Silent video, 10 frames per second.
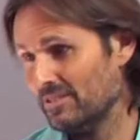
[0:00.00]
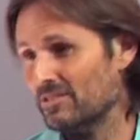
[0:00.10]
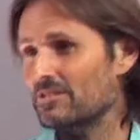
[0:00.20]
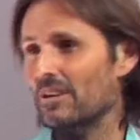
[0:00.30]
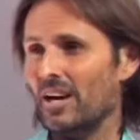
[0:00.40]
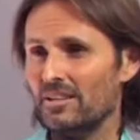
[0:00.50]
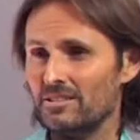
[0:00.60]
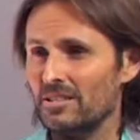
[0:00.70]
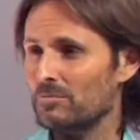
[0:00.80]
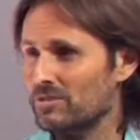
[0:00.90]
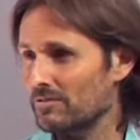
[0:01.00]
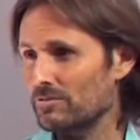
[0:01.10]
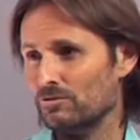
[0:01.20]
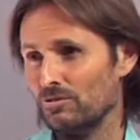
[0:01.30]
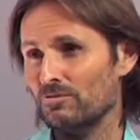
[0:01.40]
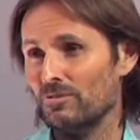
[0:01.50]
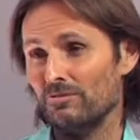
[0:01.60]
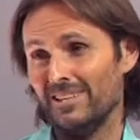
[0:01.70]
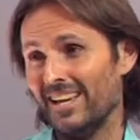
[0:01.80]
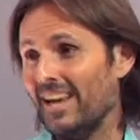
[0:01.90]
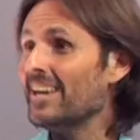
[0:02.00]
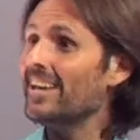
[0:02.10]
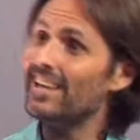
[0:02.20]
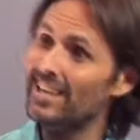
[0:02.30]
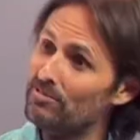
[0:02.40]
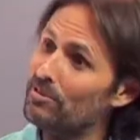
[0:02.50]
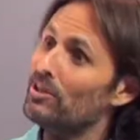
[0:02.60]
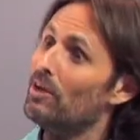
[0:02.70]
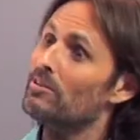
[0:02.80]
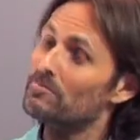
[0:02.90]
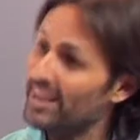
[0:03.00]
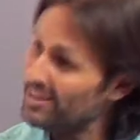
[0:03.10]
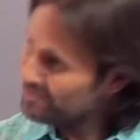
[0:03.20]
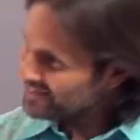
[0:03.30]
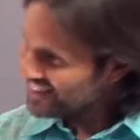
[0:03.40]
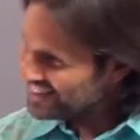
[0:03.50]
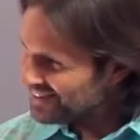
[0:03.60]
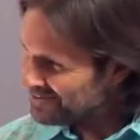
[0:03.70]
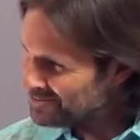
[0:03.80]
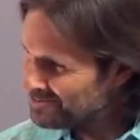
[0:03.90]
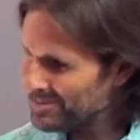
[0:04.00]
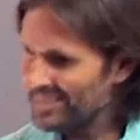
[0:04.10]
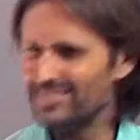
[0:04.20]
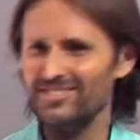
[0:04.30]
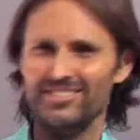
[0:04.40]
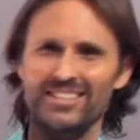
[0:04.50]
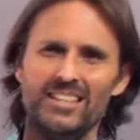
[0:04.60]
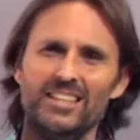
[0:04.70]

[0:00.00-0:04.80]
the desire to see myself as truthfully are, even though it's painful at times, for me too.